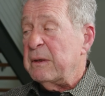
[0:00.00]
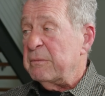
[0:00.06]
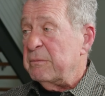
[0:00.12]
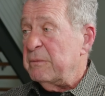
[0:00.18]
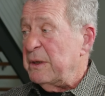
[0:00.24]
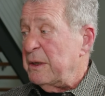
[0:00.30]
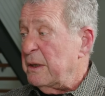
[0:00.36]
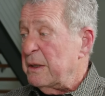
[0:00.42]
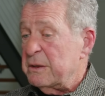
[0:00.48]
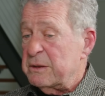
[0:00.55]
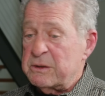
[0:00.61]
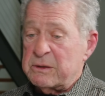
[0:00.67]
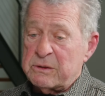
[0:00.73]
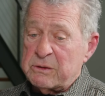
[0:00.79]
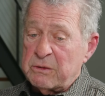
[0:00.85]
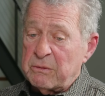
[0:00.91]
and because
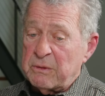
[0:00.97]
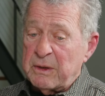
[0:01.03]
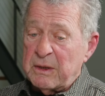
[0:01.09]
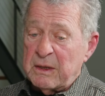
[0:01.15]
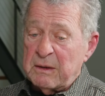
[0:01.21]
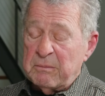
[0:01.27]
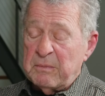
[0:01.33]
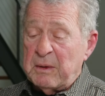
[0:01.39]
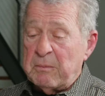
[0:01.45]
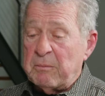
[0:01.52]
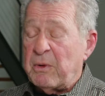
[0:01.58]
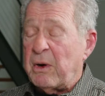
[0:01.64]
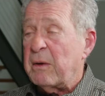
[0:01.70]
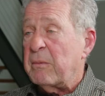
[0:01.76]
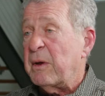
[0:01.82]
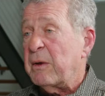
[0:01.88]
certainly that had been
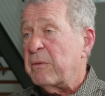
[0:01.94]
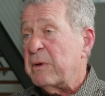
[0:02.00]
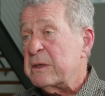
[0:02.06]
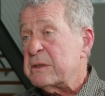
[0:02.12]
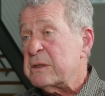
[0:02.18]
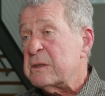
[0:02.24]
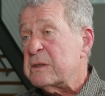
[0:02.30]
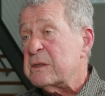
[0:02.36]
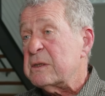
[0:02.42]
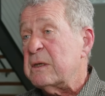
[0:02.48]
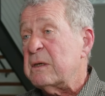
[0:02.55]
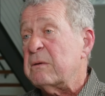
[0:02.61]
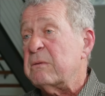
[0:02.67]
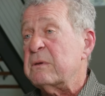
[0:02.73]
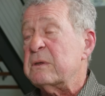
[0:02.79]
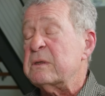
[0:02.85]
part of my
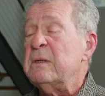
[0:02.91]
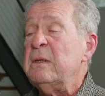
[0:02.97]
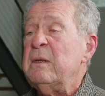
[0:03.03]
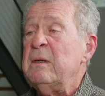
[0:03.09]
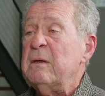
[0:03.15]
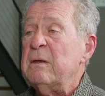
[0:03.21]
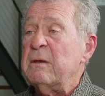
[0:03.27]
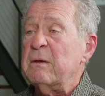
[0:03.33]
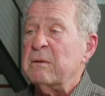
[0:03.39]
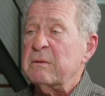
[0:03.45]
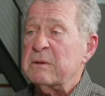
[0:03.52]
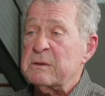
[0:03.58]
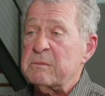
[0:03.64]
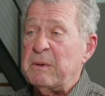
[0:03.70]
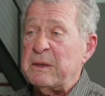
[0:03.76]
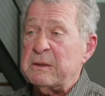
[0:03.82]
residency, I was,
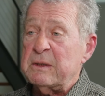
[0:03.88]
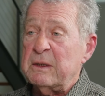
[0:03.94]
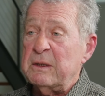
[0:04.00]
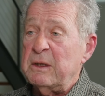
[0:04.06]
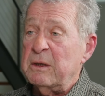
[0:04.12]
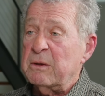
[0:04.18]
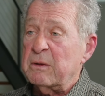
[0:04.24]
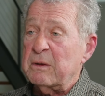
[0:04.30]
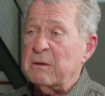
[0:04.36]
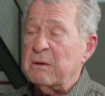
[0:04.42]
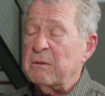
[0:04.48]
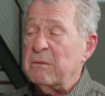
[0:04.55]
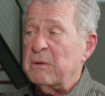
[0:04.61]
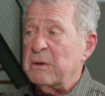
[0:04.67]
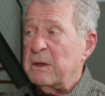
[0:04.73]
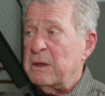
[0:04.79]
spent a year
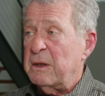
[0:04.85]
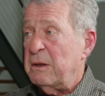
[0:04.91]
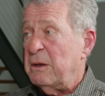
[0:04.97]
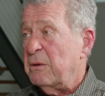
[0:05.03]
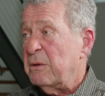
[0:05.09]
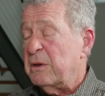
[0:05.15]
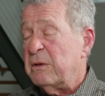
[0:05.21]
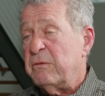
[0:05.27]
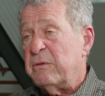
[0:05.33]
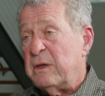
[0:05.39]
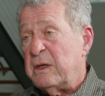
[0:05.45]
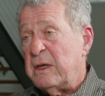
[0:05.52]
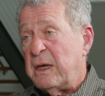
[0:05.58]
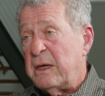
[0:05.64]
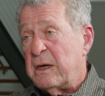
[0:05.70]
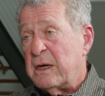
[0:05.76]
at the
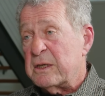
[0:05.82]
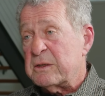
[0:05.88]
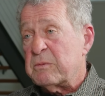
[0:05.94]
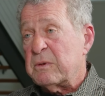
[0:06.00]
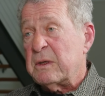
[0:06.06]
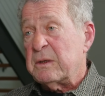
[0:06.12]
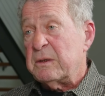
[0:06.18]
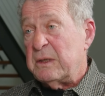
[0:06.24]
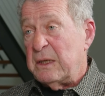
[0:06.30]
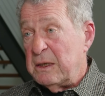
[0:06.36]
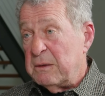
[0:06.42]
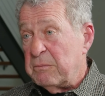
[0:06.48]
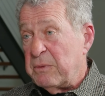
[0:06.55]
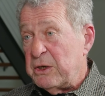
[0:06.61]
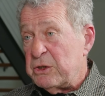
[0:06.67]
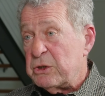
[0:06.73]
VA hospital in the
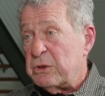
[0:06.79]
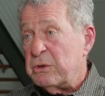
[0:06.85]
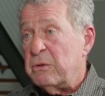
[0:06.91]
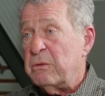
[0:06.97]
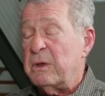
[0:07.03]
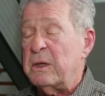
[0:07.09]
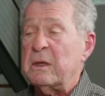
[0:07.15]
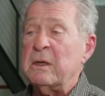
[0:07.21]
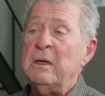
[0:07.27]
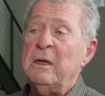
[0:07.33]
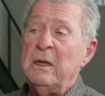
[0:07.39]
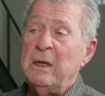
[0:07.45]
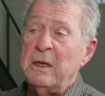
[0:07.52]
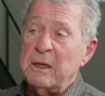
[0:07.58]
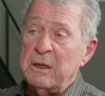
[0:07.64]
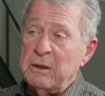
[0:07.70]
inpatient unit,
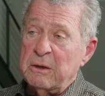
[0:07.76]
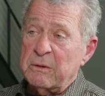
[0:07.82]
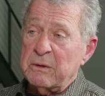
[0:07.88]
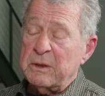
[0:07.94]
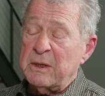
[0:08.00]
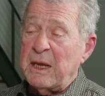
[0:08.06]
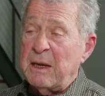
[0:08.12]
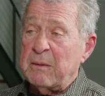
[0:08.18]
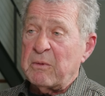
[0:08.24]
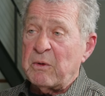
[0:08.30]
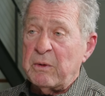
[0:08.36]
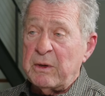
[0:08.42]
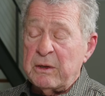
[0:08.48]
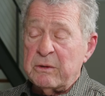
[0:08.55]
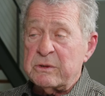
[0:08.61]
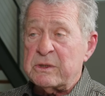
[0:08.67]
a year at
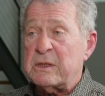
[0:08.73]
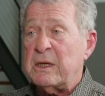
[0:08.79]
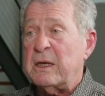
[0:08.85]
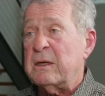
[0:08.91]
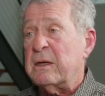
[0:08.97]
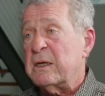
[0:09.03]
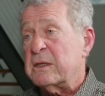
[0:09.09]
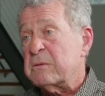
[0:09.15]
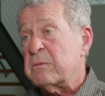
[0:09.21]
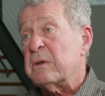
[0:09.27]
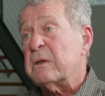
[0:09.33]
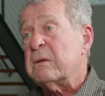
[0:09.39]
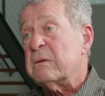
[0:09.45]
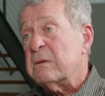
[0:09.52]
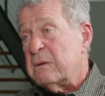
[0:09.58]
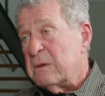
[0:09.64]
Camarillo State
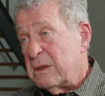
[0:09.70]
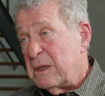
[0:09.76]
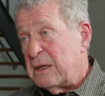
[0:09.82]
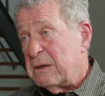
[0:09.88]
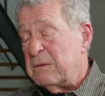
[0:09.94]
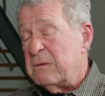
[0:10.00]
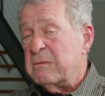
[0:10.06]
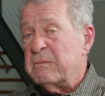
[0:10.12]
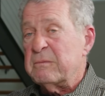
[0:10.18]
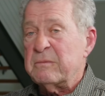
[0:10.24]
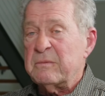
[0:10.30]
Hospital, then